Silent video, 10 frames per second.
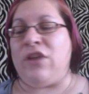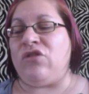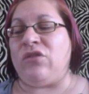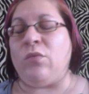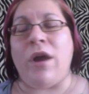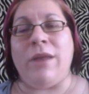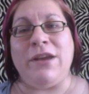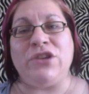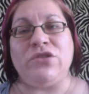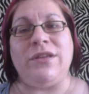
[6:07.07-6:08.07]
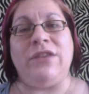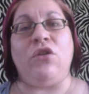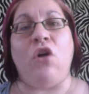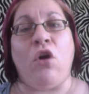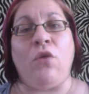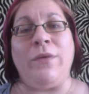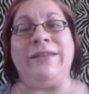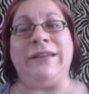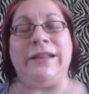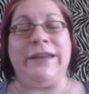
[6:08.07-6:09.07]
You just want to make sure these are always
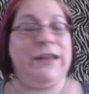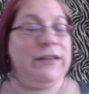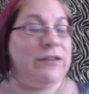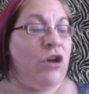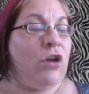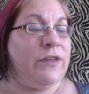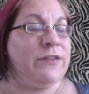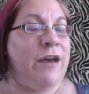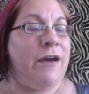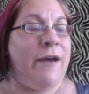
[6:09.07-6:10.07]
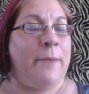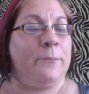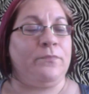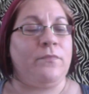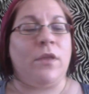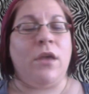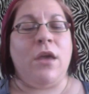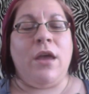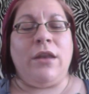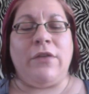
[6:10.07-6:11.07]
cleaned all the time.
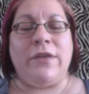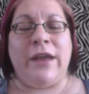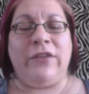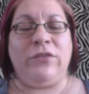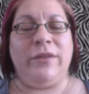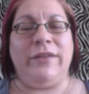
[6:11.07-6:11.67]
Now the next ones I